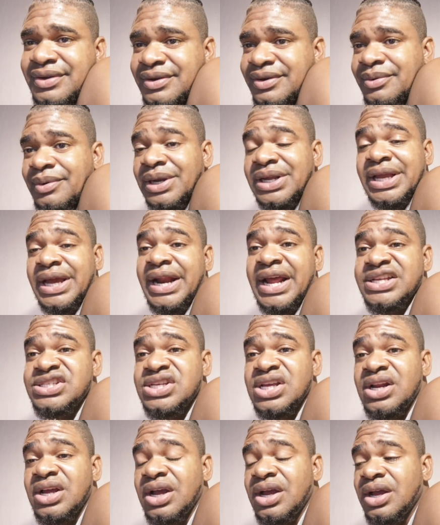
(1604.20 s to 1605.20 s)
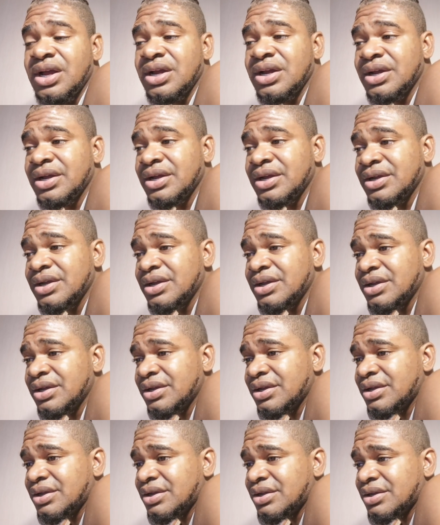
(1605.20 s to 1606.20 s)
What can I say now?
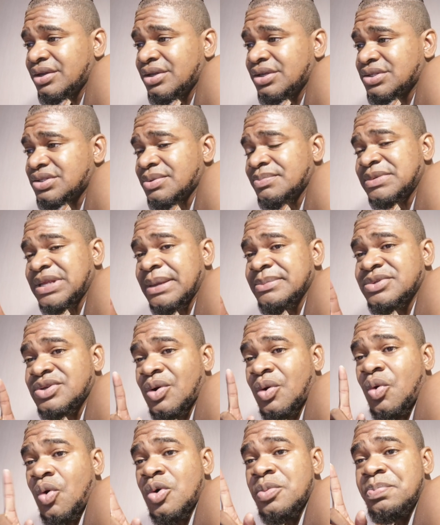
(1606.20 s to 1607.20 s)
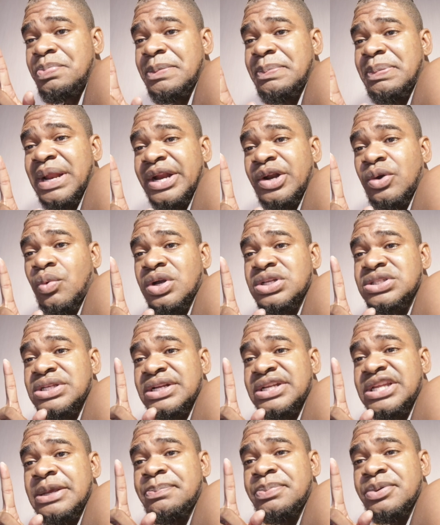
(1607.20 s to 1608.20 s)
Sometimes your own people are the ones
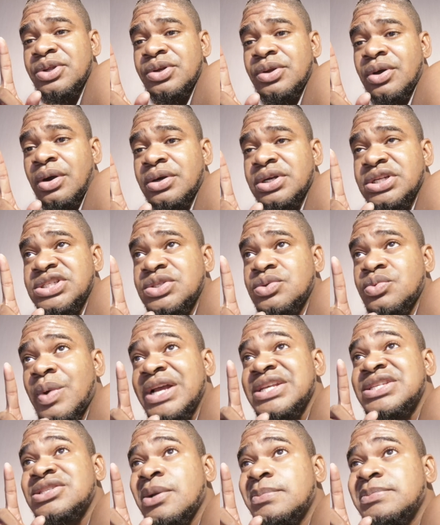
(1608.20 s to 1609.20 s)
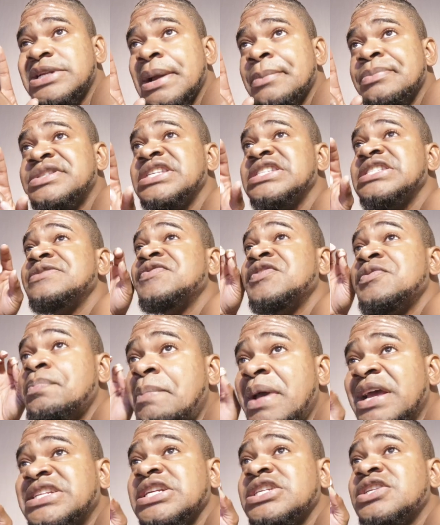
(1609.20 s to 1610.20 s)
that keeping you down. This is why sometimes it's
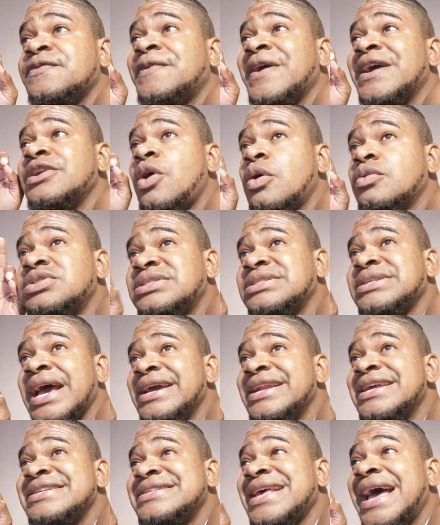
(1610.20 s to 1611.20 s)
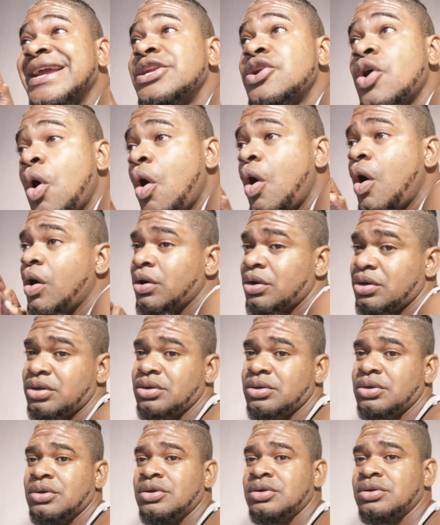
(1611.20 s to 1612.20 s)
even better to find outsiders. I
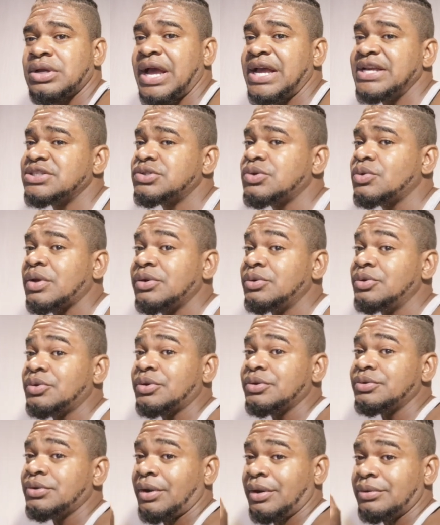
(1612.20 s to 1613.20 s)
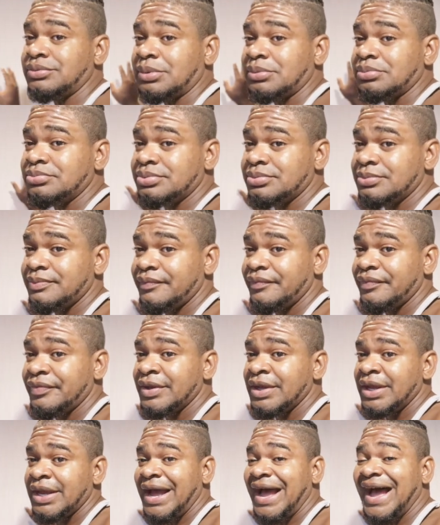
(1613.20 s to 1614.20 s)
know. Guys, look. look.
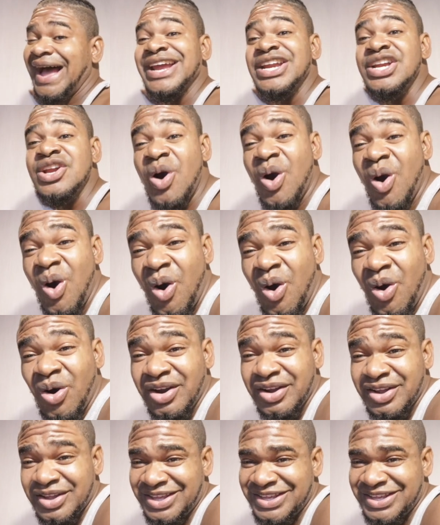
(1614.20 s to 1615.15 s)
I know.